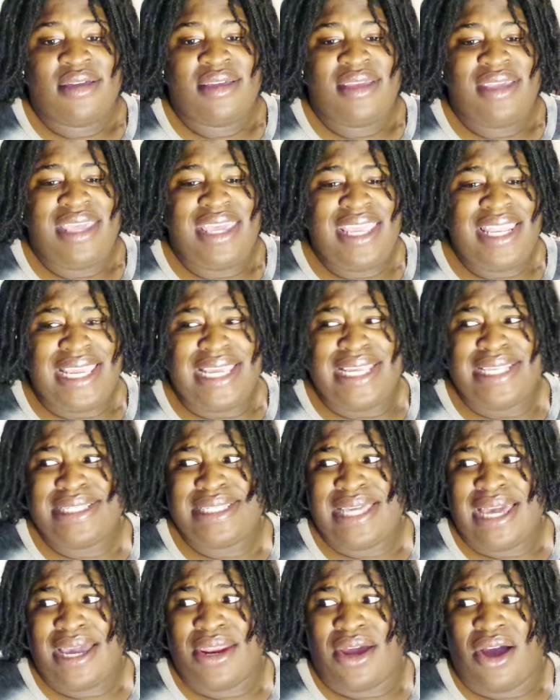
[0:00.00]
It is
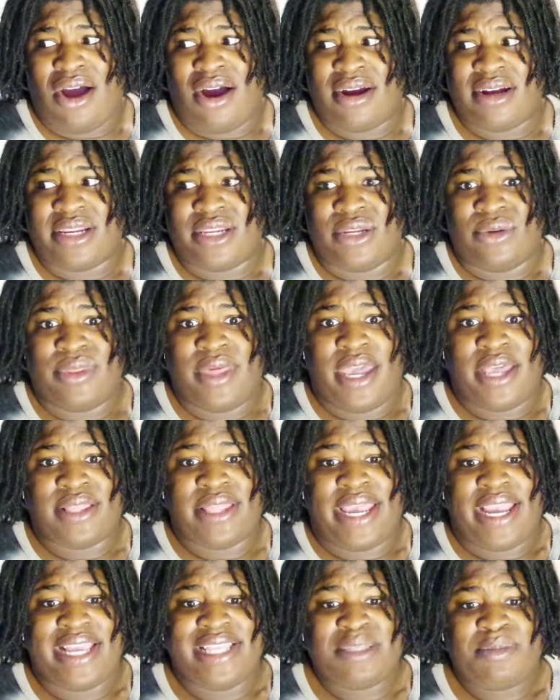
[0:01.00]
kind of hard to do that.
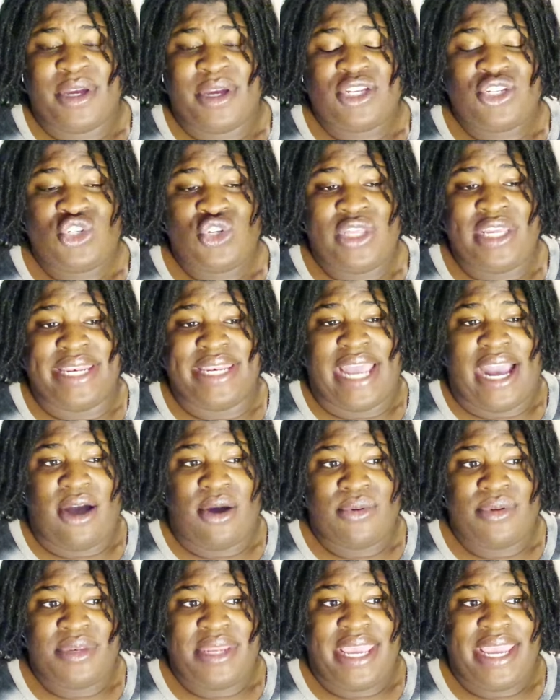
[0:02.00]
Like, especially
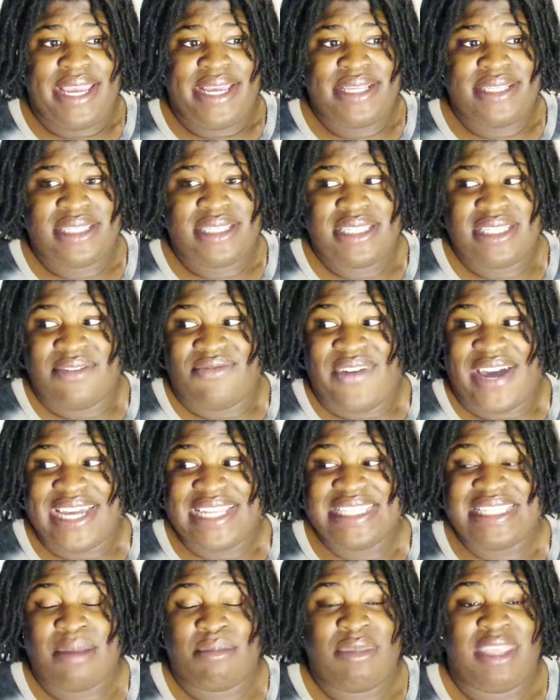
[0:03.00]
nowadays, to
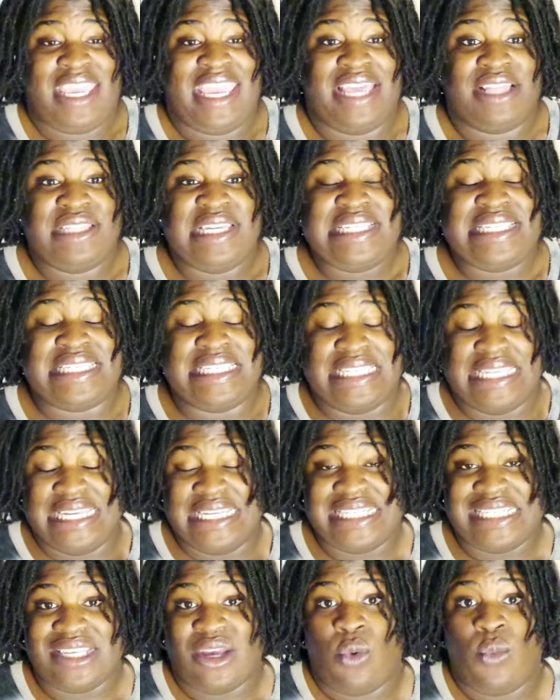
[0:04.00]
find something at least
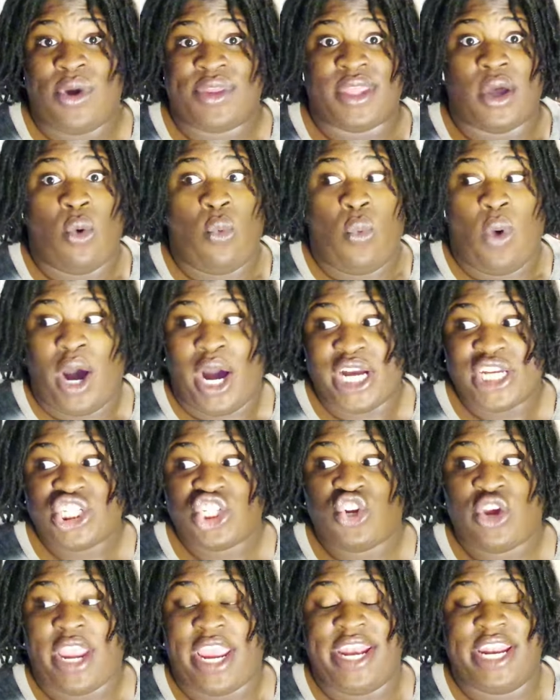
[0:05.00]
decent with a
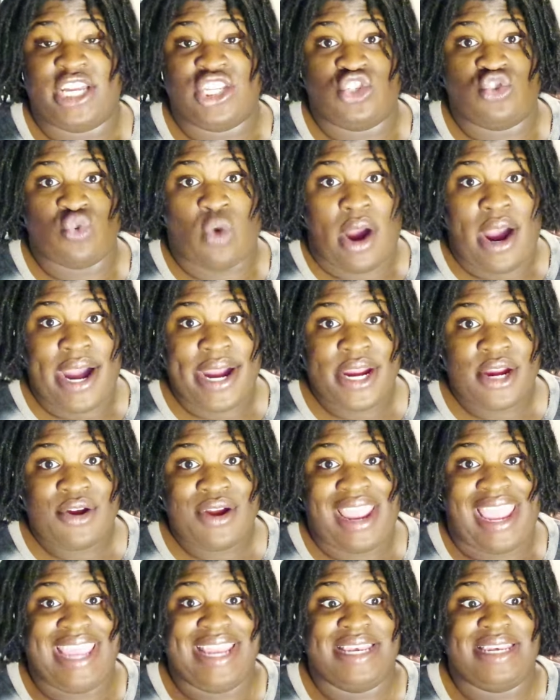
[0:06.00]
washer and a dryer
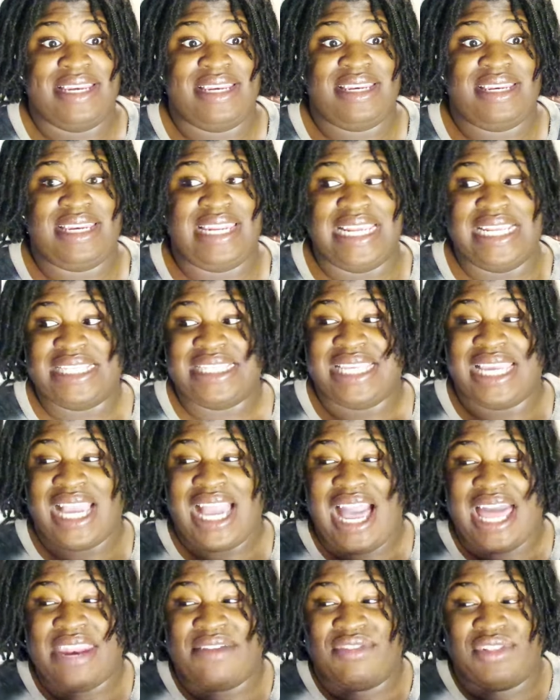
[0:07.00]
and decent
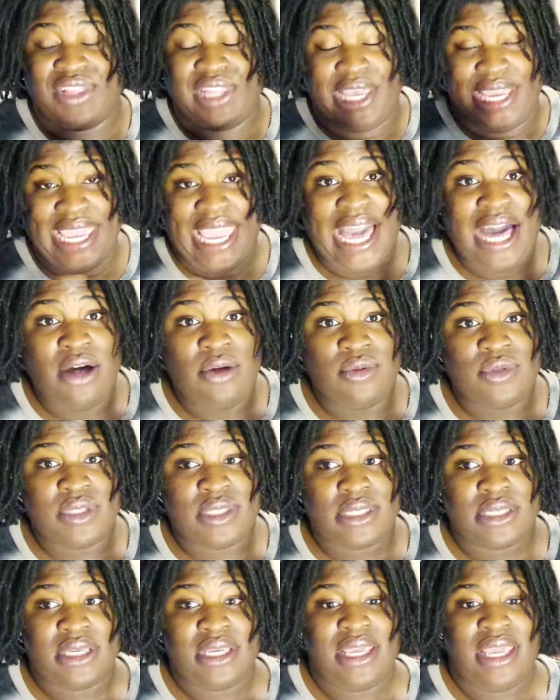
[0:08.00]
kind of
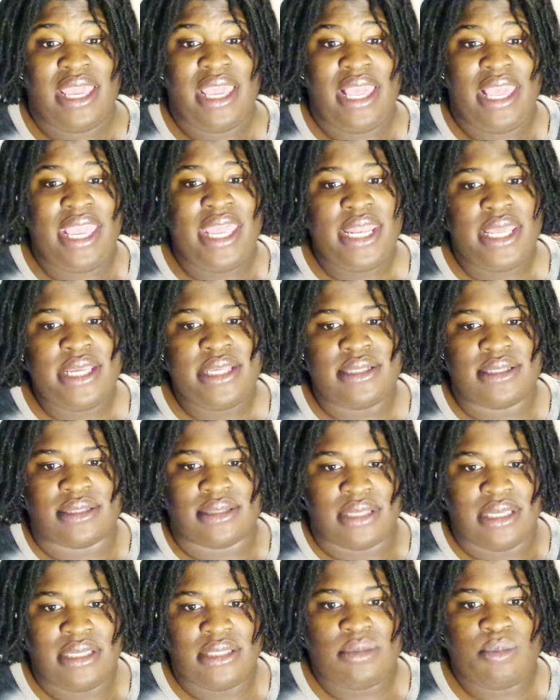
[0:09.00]
layouts. It
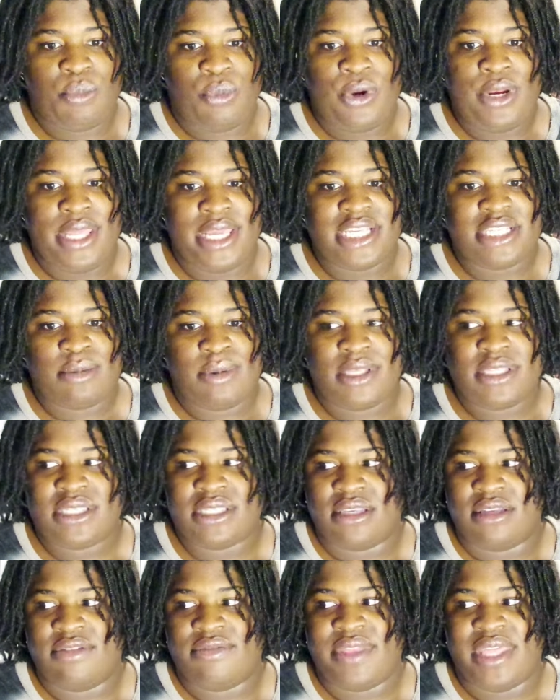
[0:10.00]
is. It's pretty
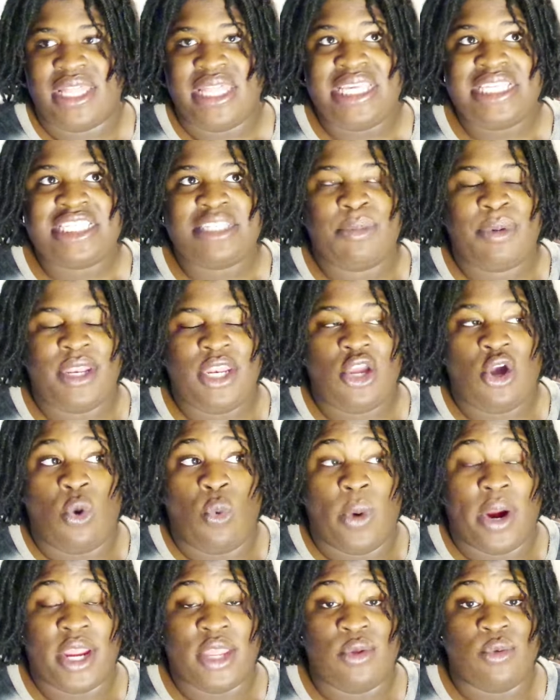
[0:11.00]
expensive. At least depending on
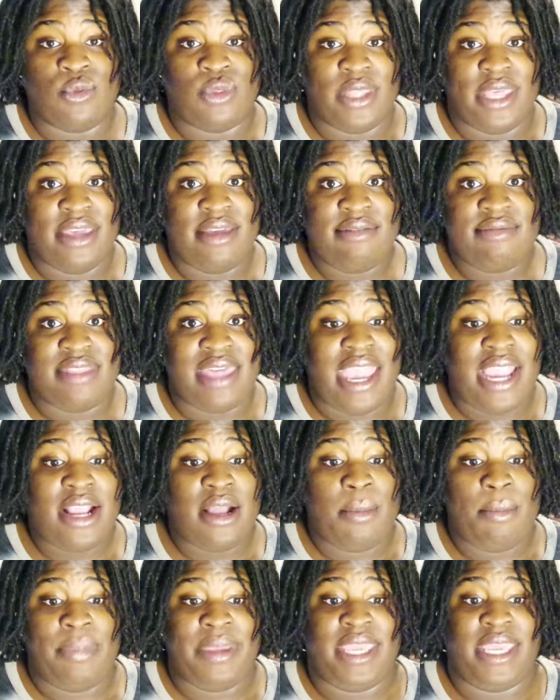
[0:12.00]
where you live, that
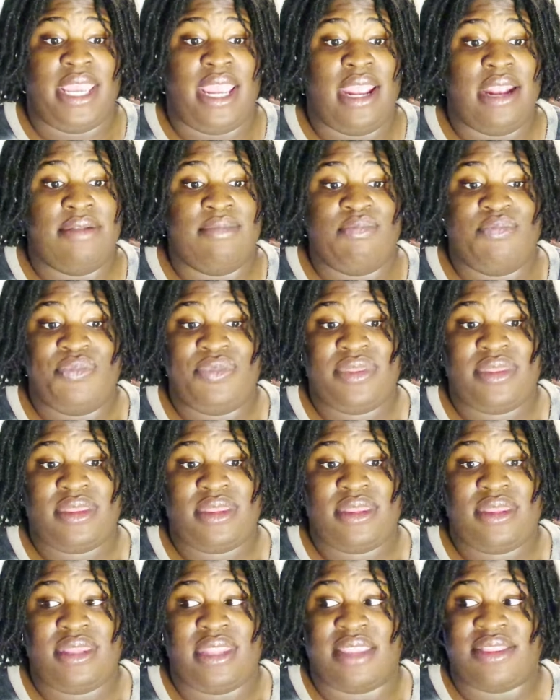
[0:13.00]
could be in
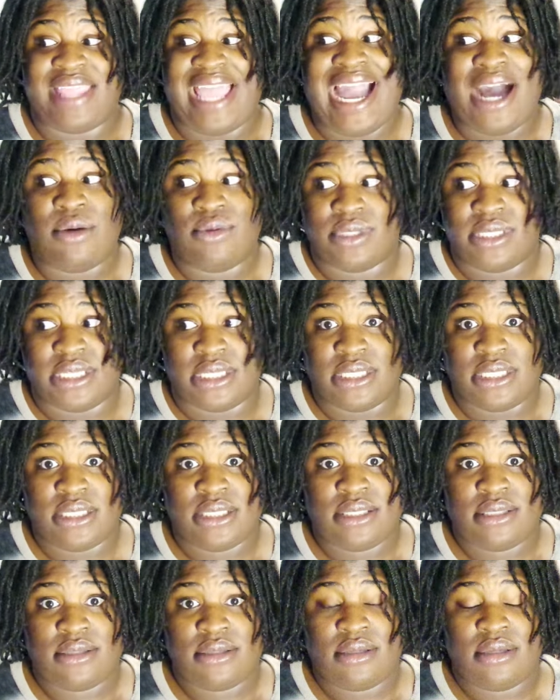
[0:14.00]
the
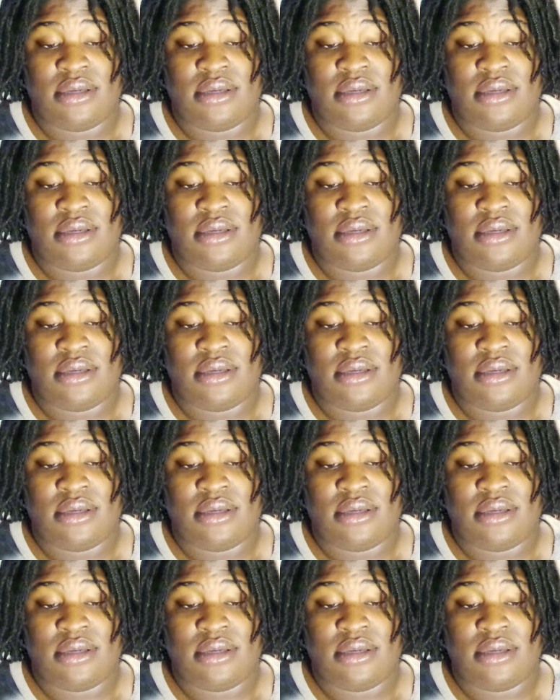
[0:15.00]
thousands.